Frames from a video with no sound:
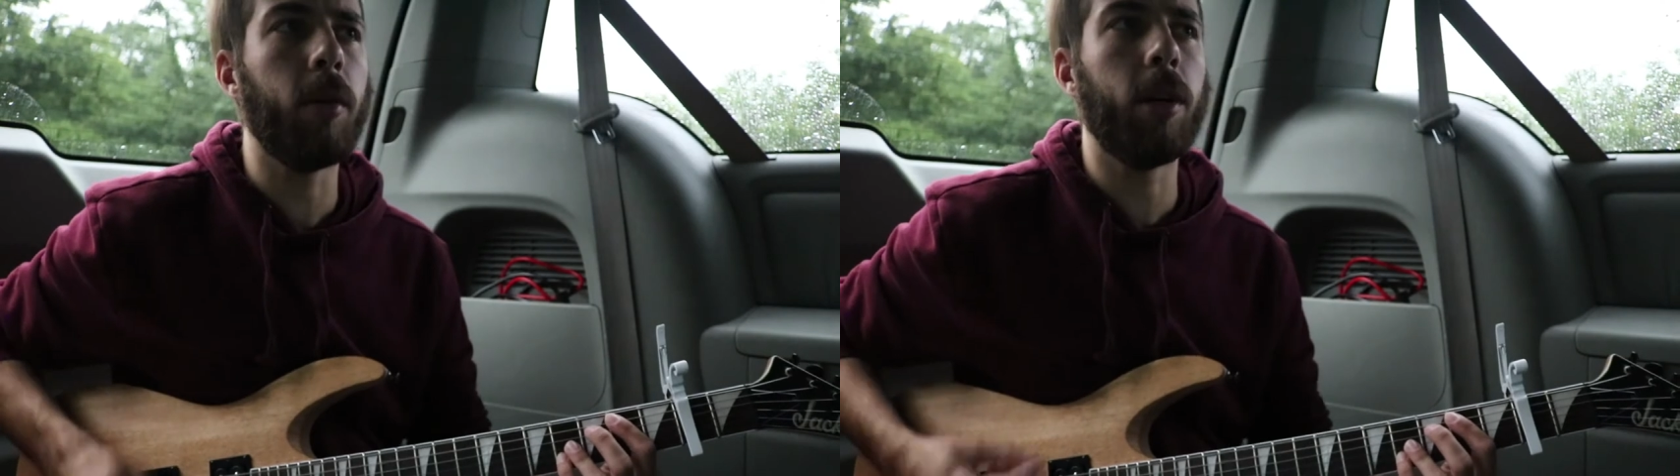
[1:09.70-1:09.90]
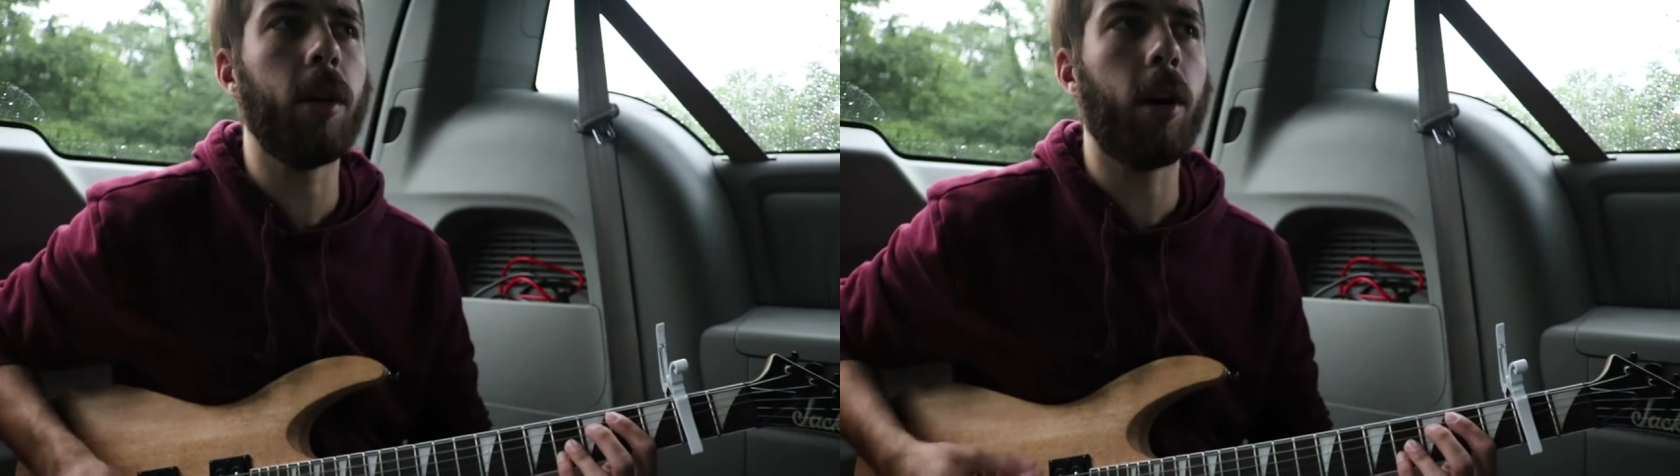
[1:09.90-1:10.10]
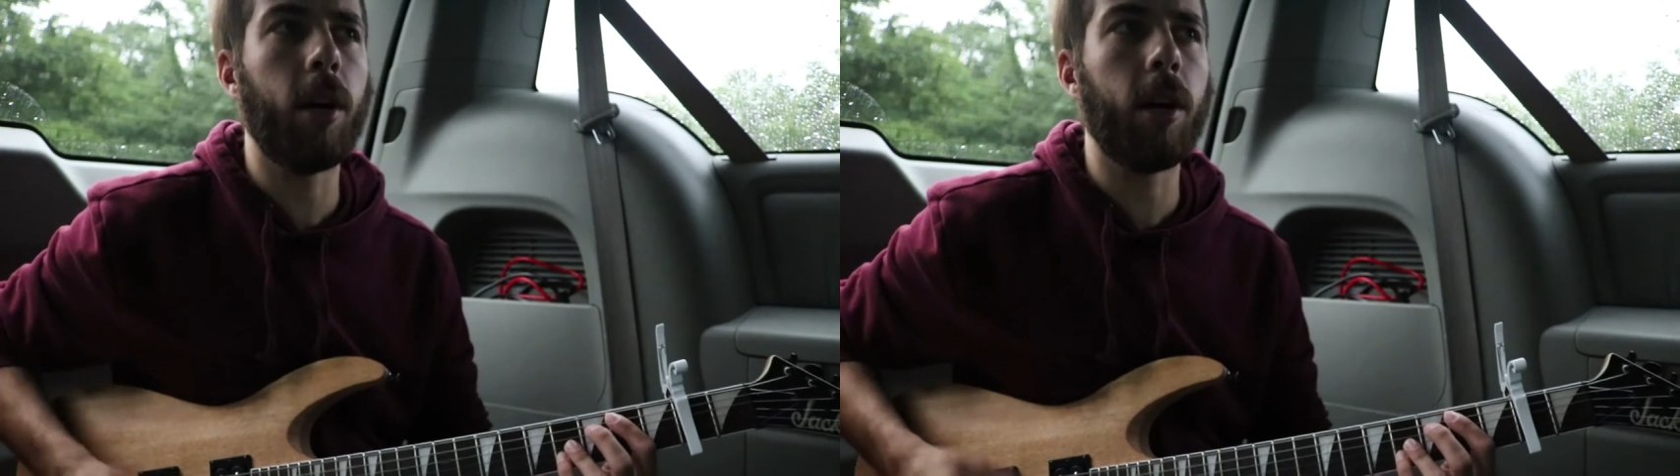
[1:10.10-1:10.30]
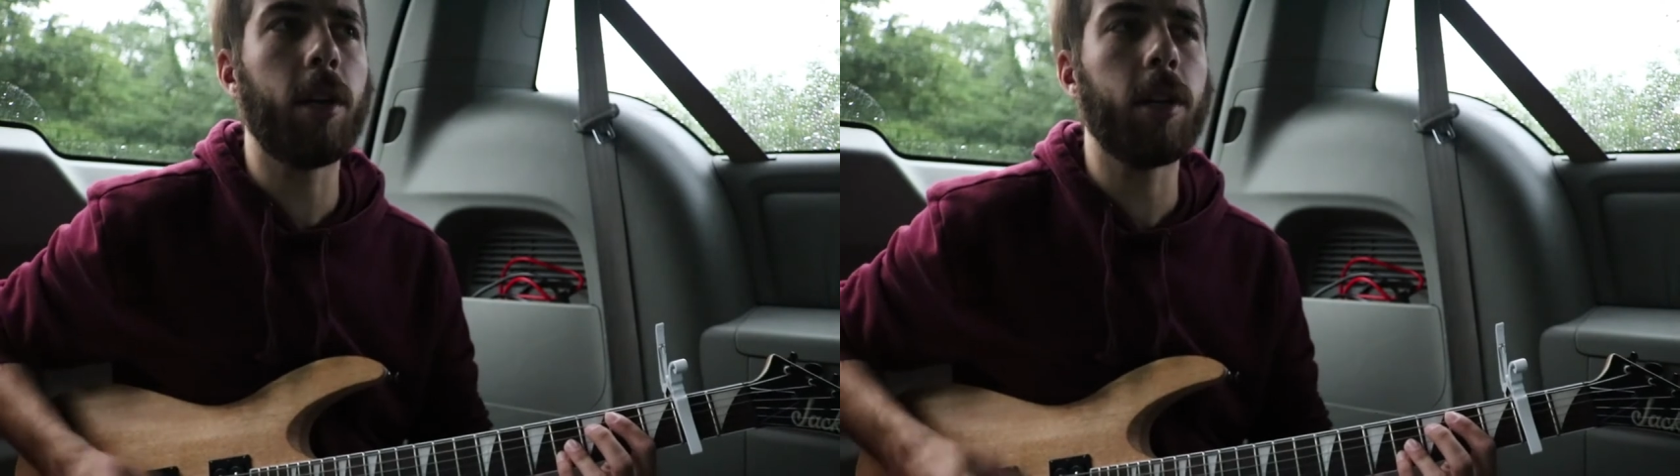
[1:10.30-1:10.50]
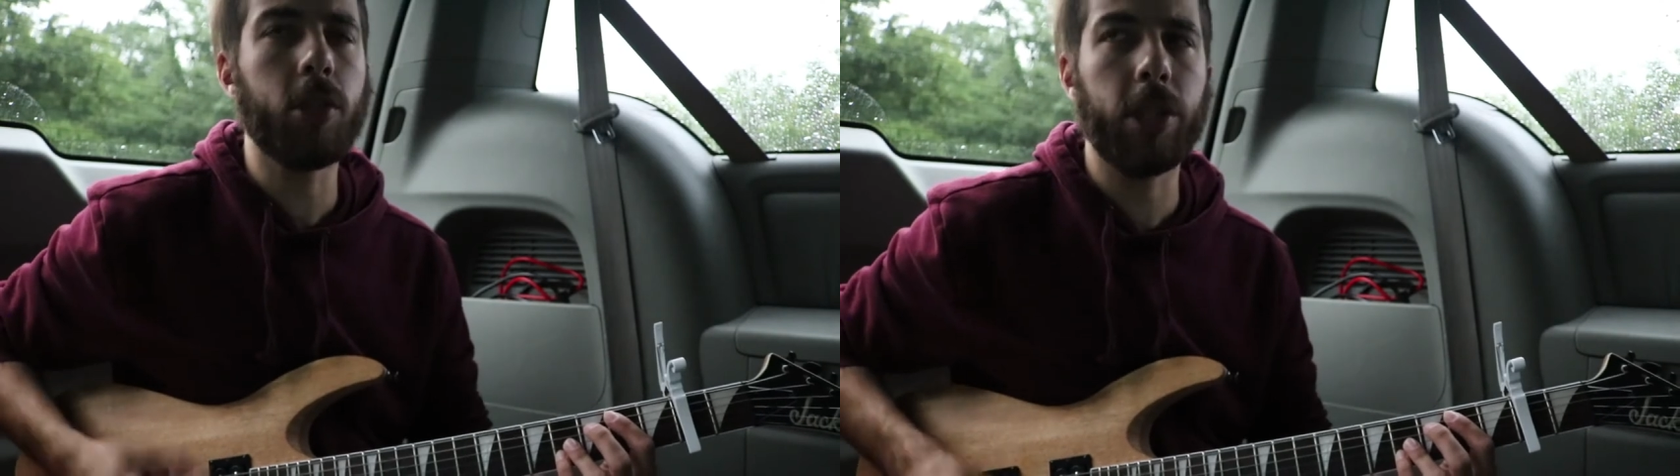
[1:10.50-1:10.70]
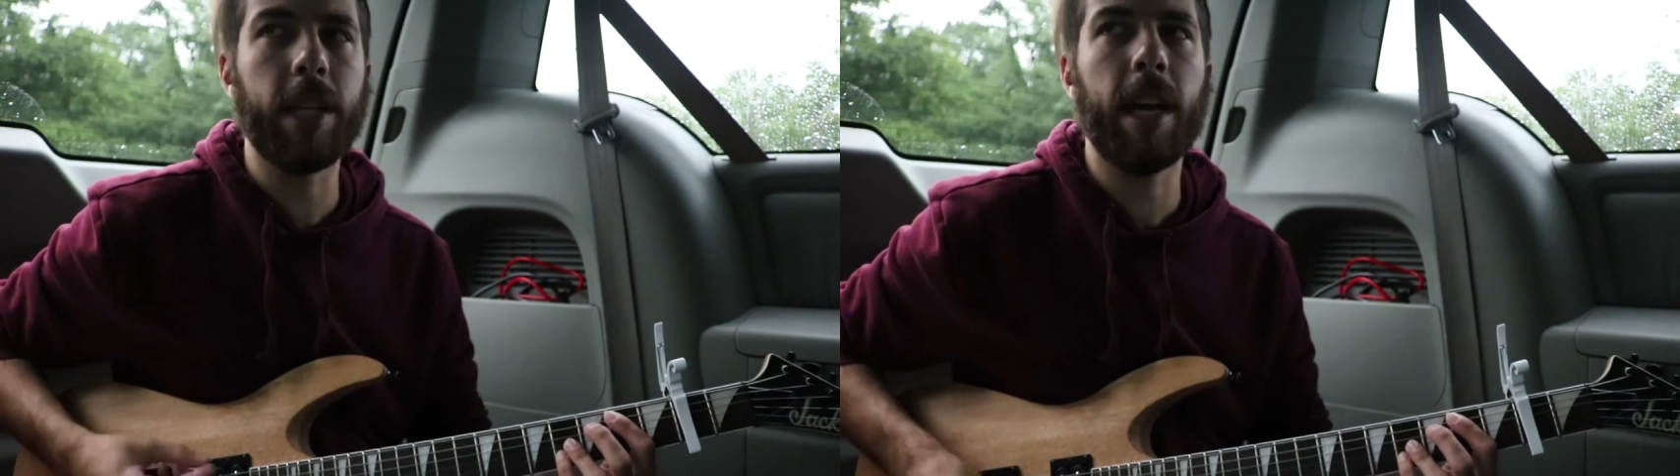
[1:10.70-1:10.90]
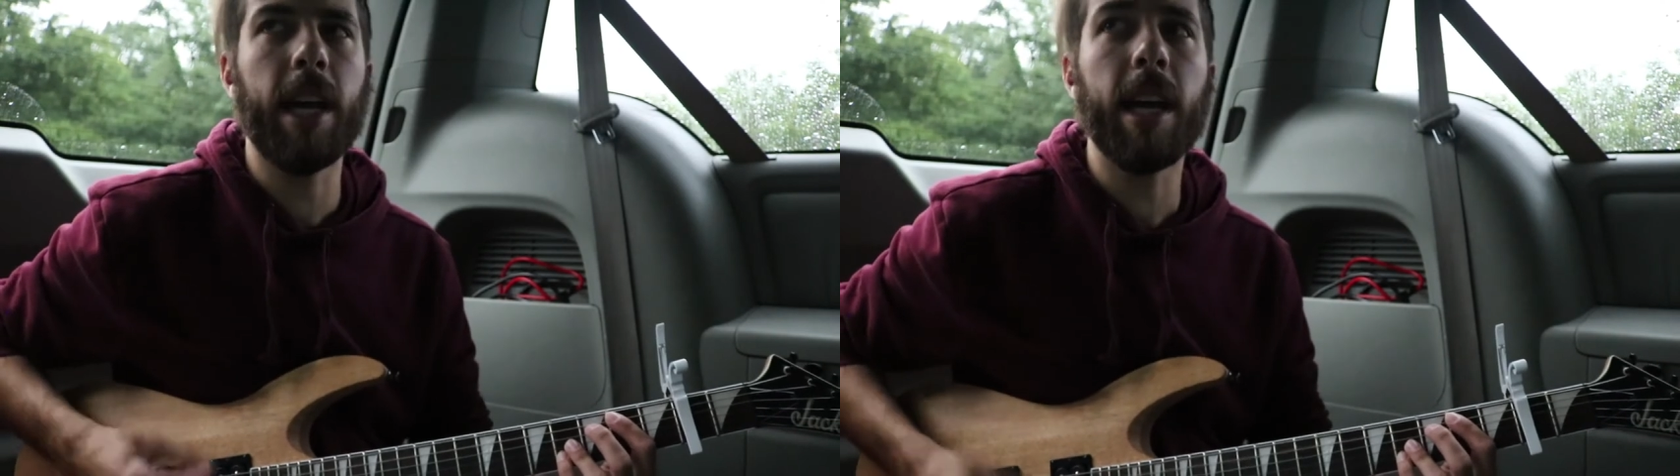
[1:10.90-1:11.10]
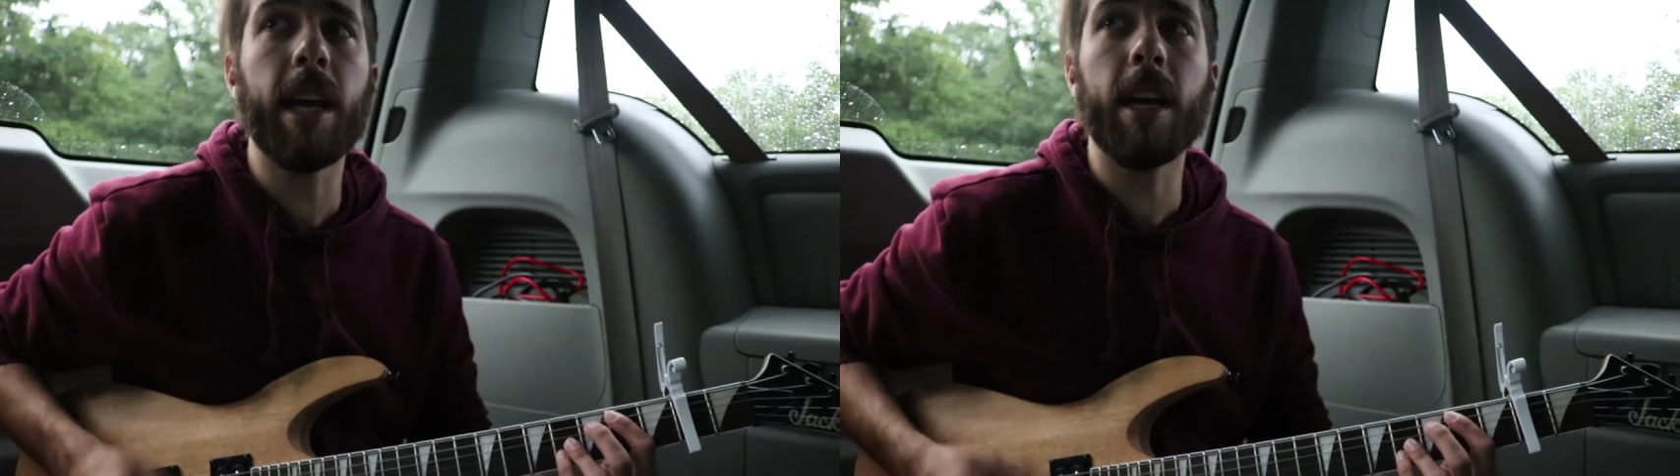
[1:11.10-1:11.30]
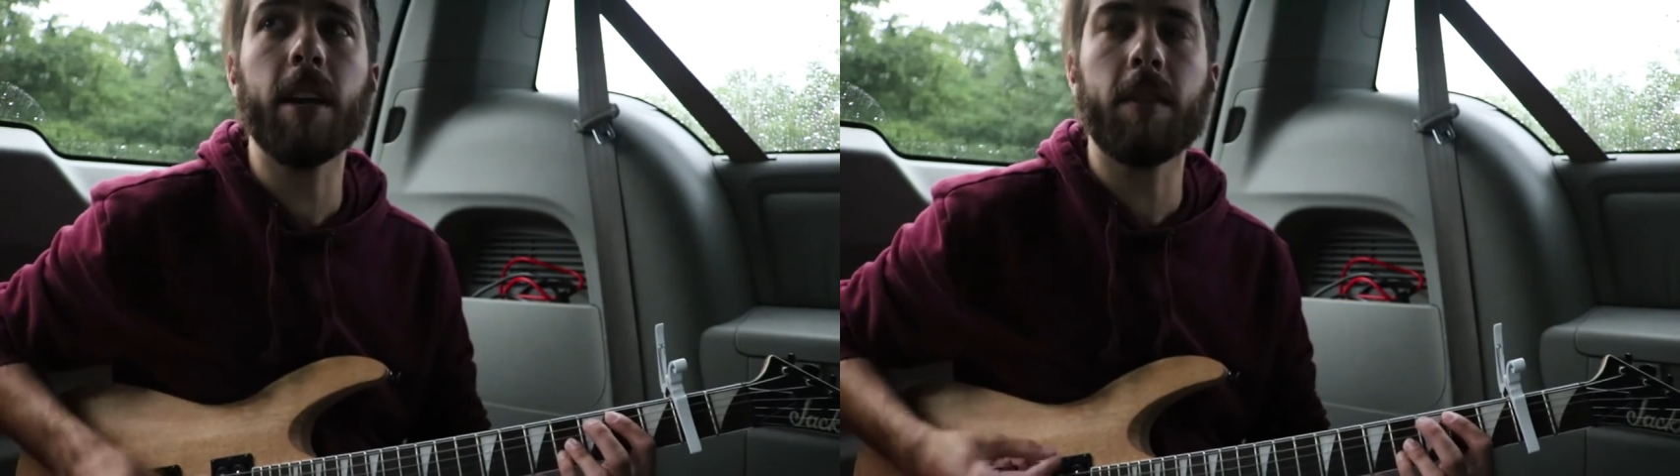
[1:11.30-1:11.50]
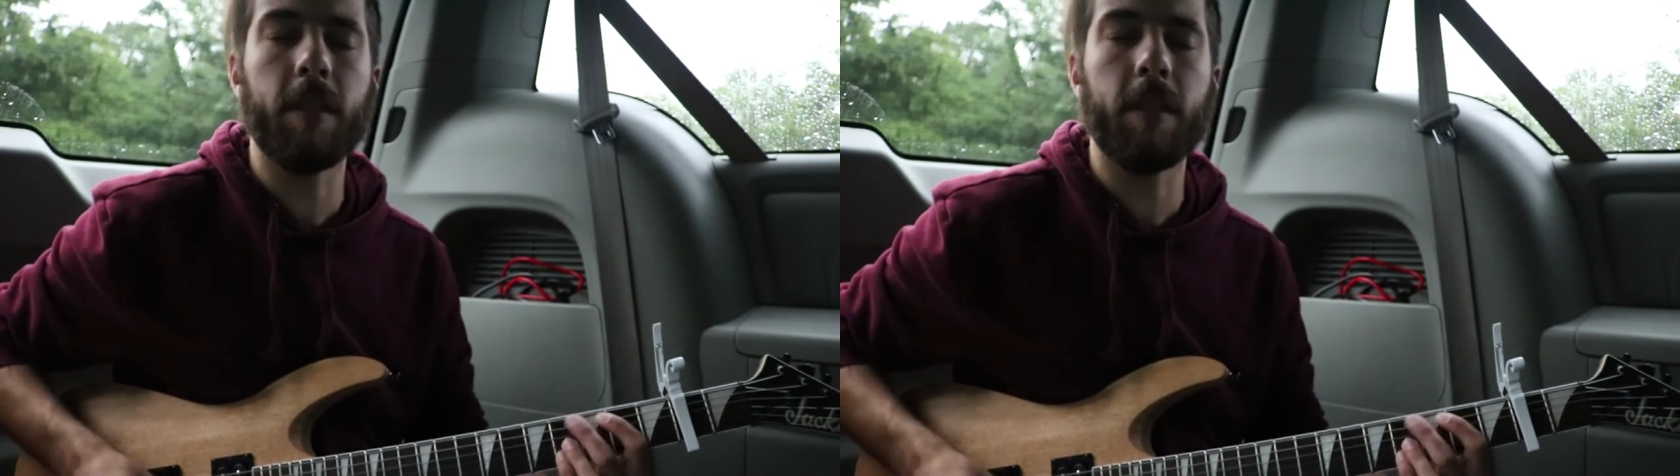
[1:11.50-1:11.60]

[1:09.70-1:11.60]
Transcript: but all she has